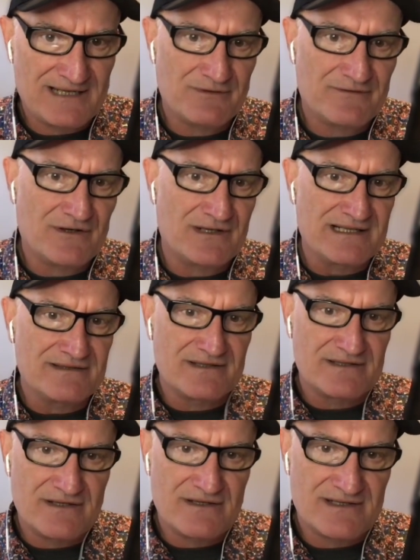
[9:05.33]
We've got
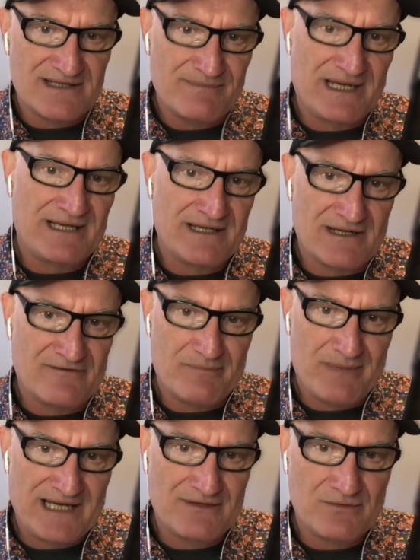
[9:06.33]
institutions bending over
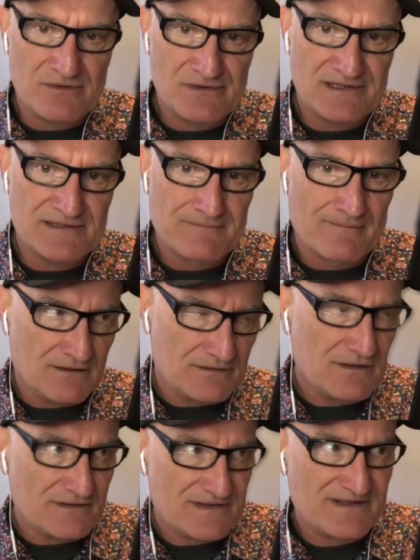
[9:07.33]
backwards,
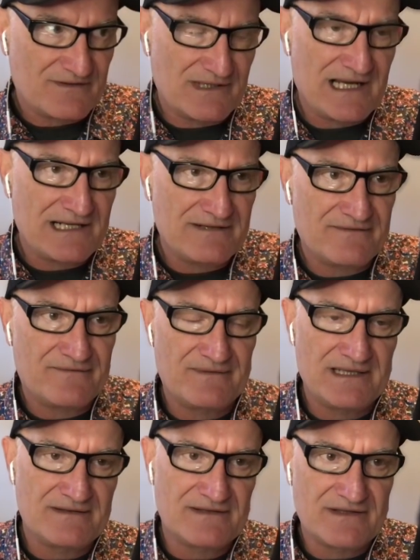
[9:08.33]
not just creative
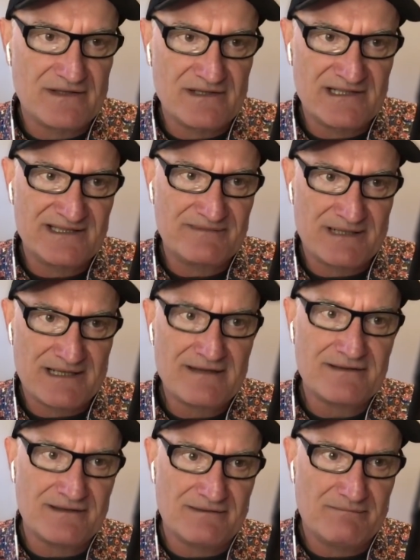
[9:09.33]
institutions, but
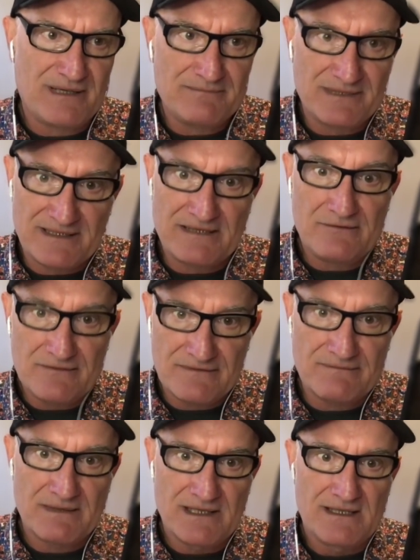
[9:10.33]
other public health
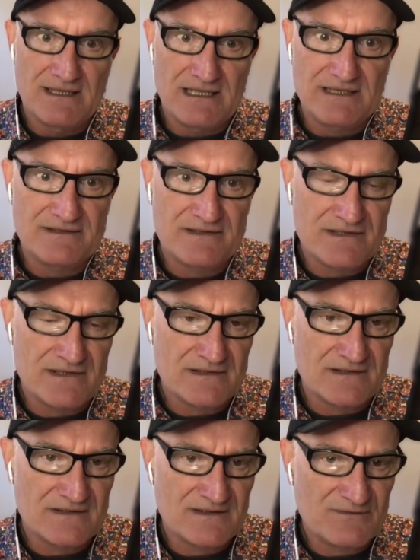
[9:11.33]

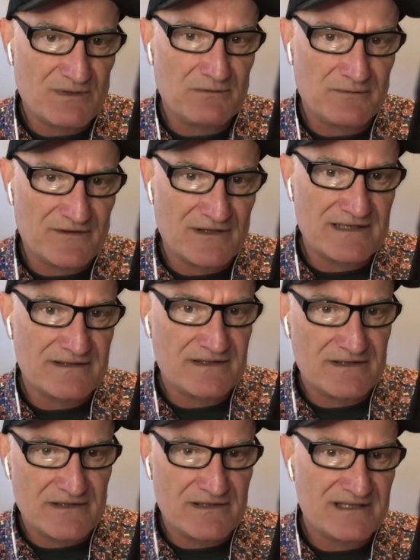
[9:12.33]
institutions as well. We've got
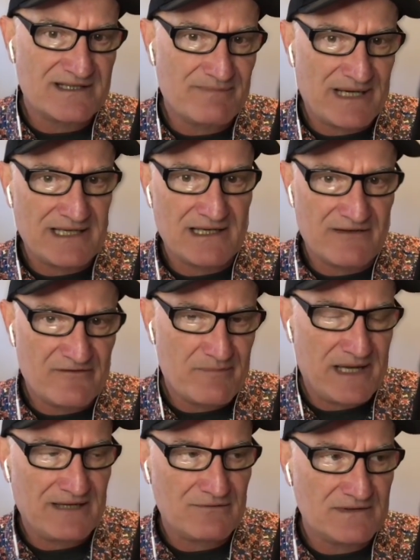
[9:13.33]
institutions bending over
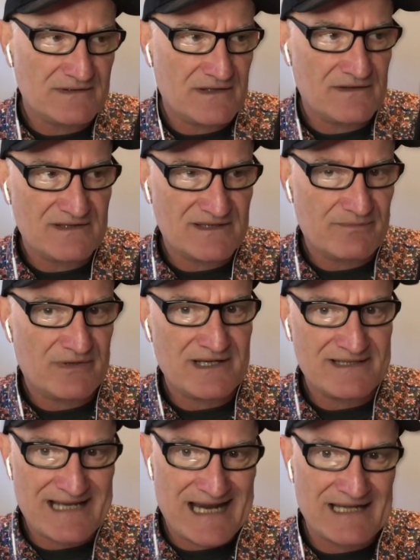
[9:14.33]
backwards to
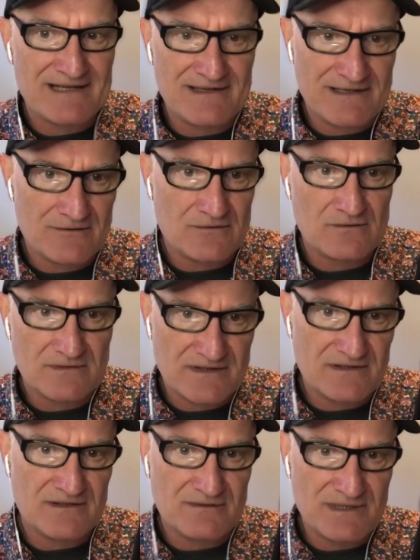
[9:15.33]
suppress anything at all to
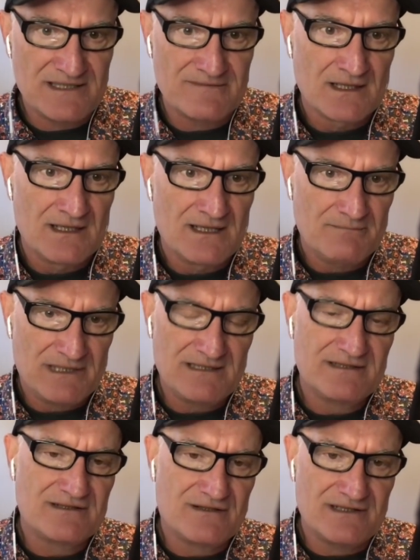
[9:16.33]
do with
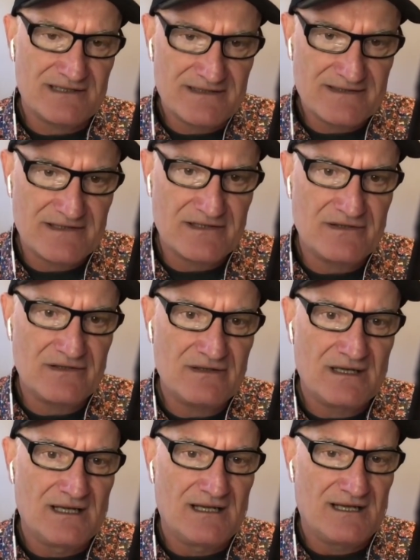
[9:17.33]
Palestine, just to
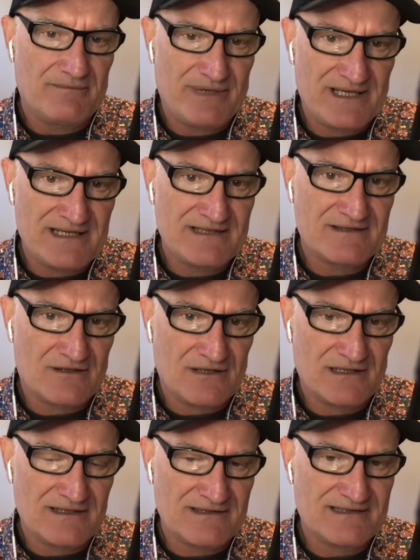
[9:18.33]
appease
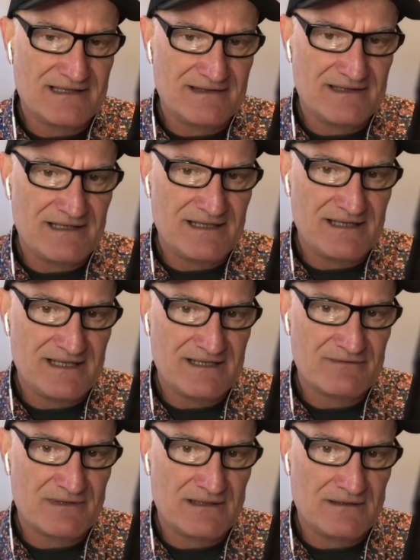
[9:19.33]
Zionists and the
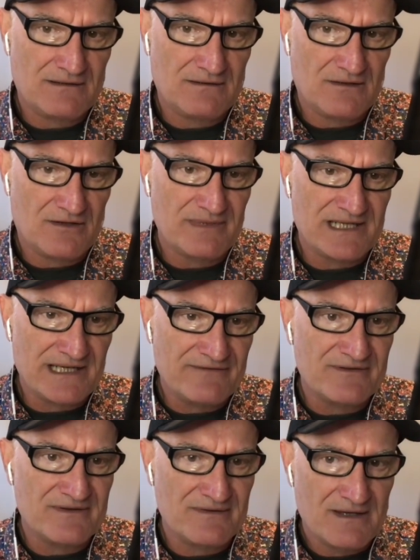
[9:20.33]
Israel lobby,
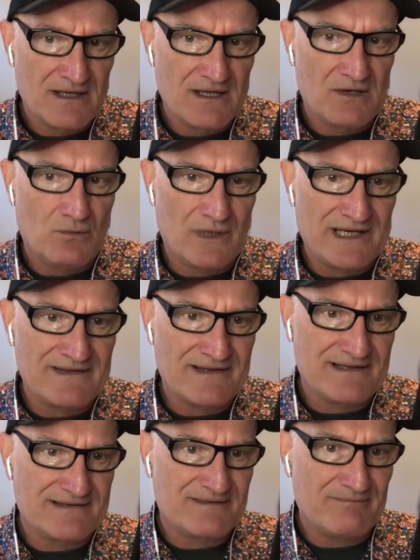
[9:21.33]
even when
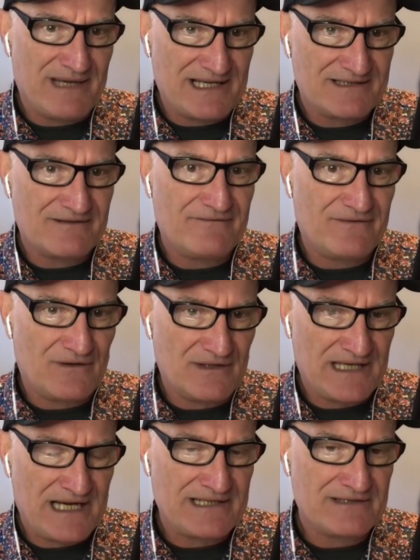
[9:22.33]
there's a massive
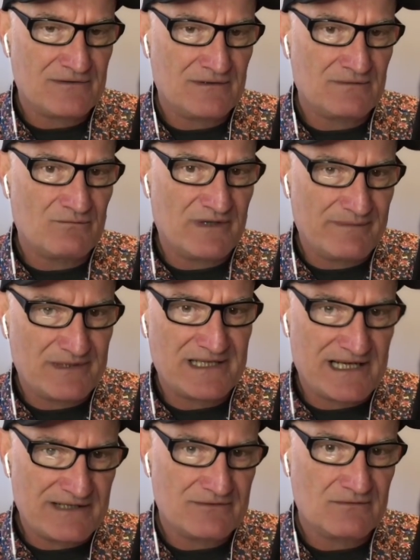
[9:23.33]
financial and
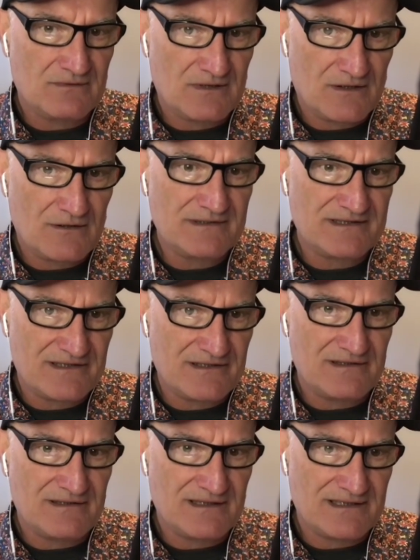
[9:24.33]
reputational cost
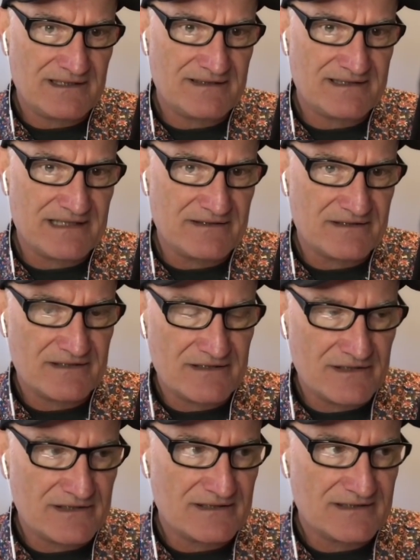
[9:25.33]
to these
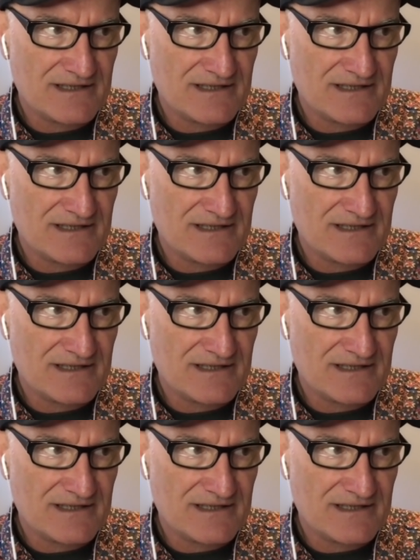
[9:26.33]
institutions.